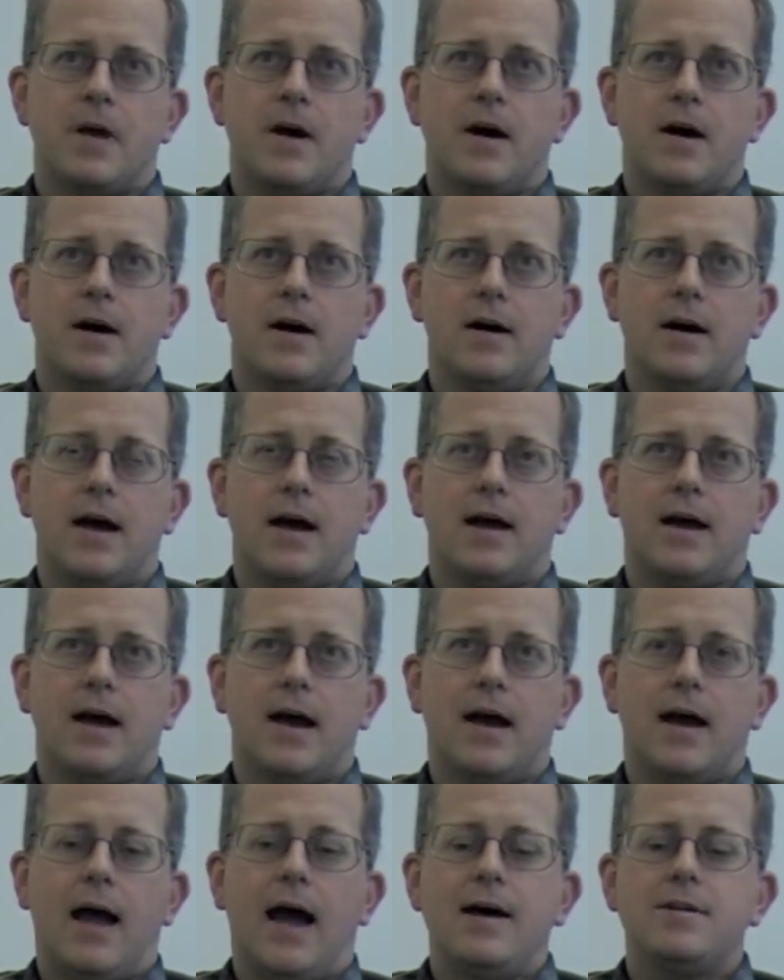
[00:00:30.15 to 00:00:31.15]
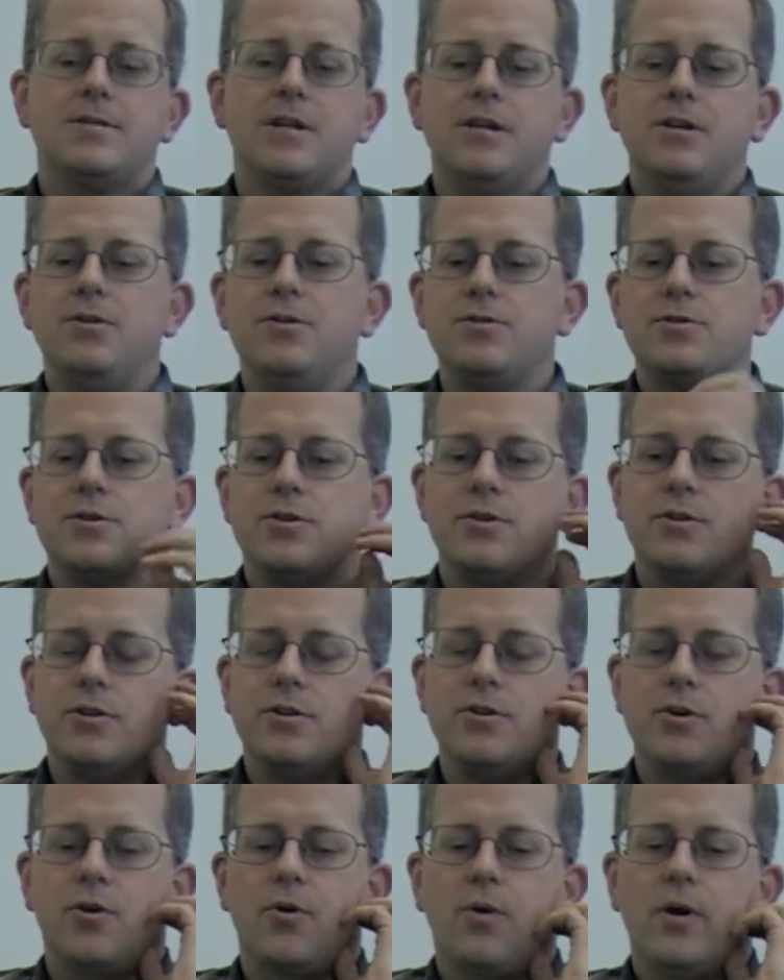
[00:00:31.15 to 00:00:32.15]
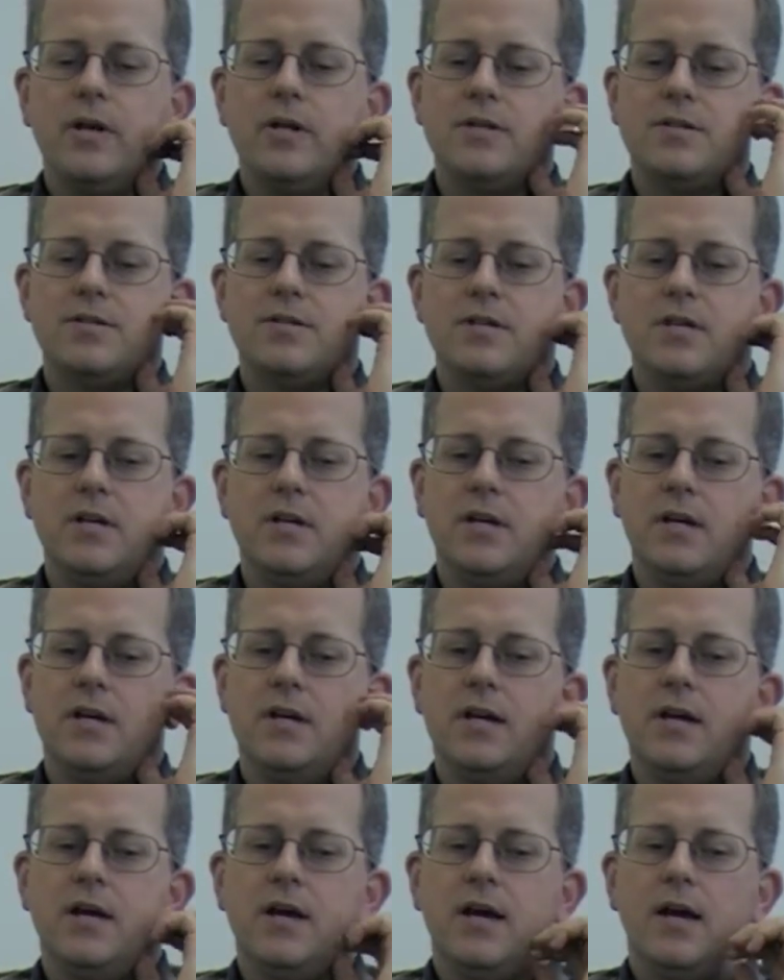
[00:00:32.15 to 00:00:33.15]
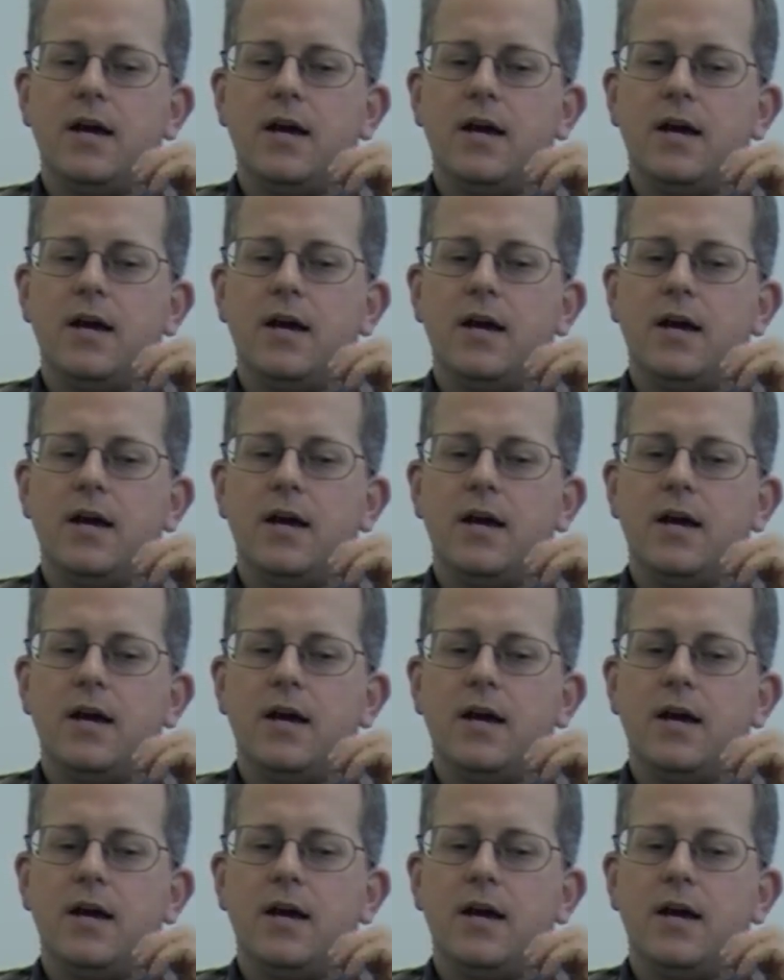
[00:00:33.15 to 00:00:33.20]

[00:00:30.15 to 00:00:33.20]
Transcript: uh, as a user, you're going to see